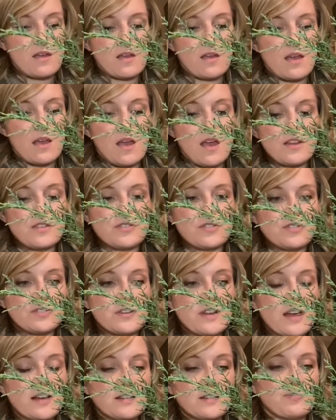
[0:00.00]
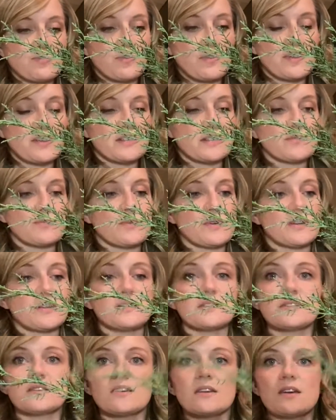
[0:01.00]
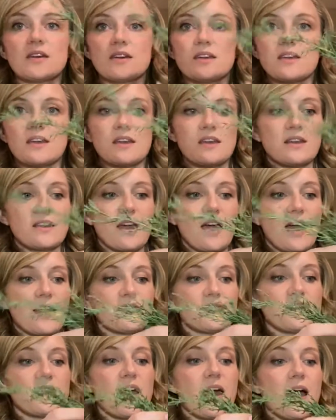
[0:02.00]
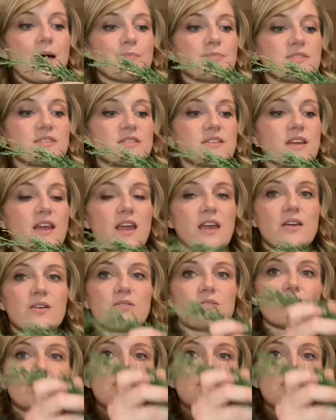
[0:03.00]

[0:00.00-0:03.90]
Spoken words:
And your next placement, again, at the opposite angle